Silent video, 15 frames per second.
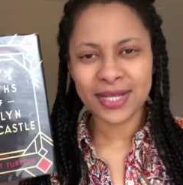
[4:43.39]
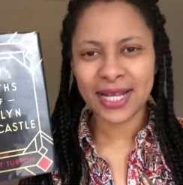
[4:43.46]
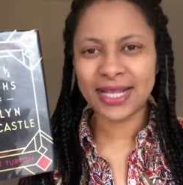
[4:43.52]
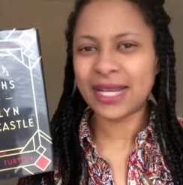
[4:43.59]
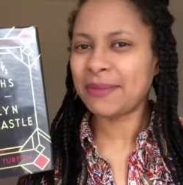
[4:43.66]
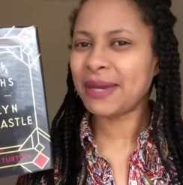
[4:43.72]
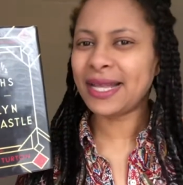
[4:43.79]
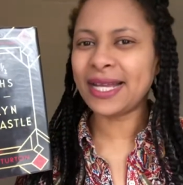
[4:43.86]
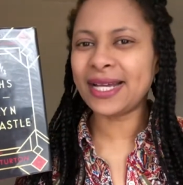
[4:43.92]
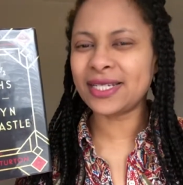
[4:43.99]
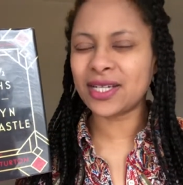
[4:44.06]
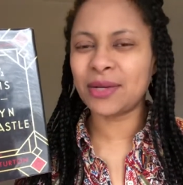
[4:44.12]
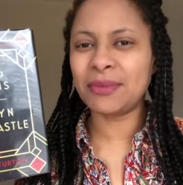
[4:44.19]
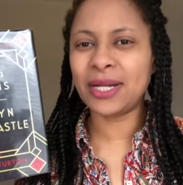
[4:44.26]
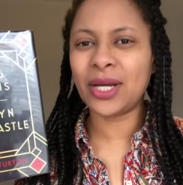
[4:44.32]
click my link
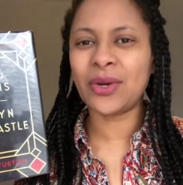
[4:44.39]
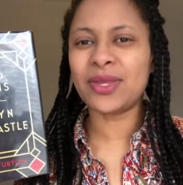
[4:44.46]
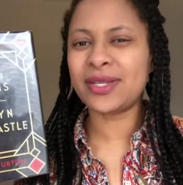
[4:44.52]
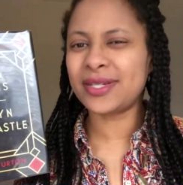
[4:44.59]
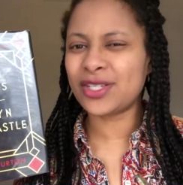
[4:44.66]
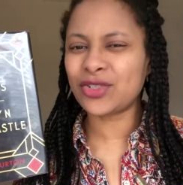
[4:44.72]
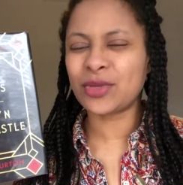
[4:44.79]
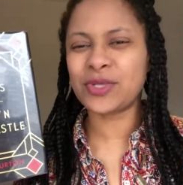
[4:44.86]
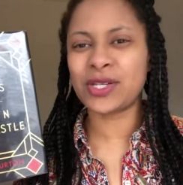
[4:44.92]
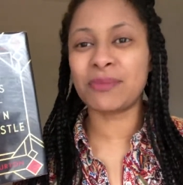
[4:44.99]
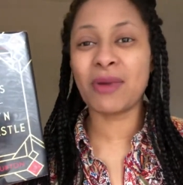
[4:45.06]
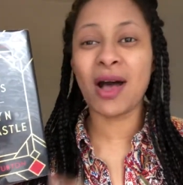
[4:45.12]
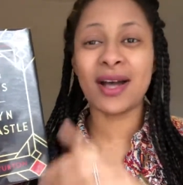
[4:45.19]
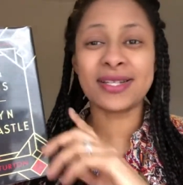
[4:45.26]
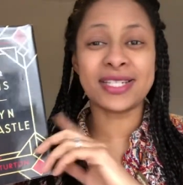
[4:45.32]
down below in the description
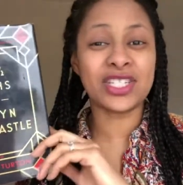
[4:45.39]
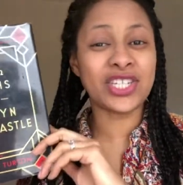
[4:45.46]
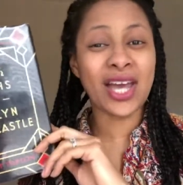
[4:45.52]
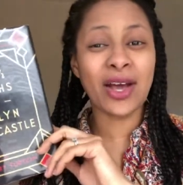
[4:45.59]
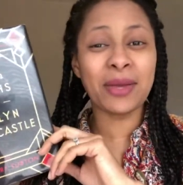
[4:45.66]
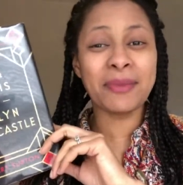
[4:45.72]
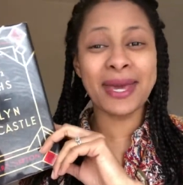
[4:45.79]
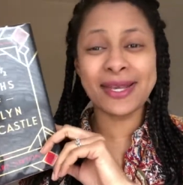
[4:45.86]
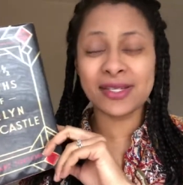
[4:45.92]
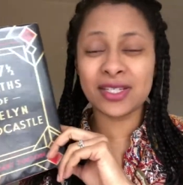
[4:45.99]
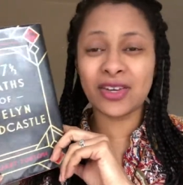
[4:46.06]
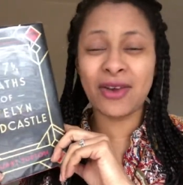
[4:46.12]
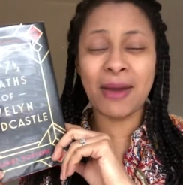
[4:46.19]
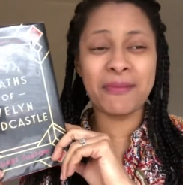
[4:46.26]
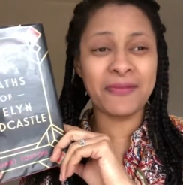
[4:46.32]
box and check out my
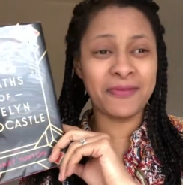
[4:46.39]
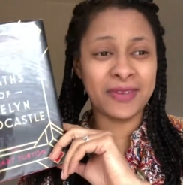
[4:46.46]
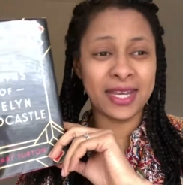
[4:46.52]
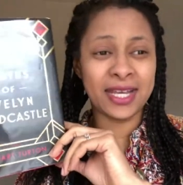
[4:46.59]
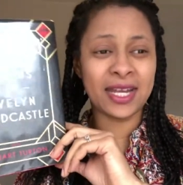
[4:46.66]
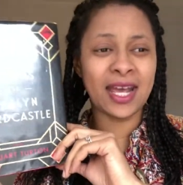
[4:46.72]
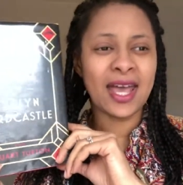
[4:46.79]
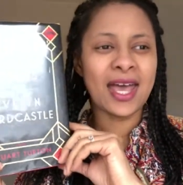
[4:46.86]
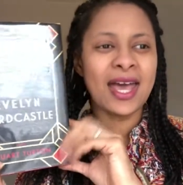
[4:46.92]
Instagram feed.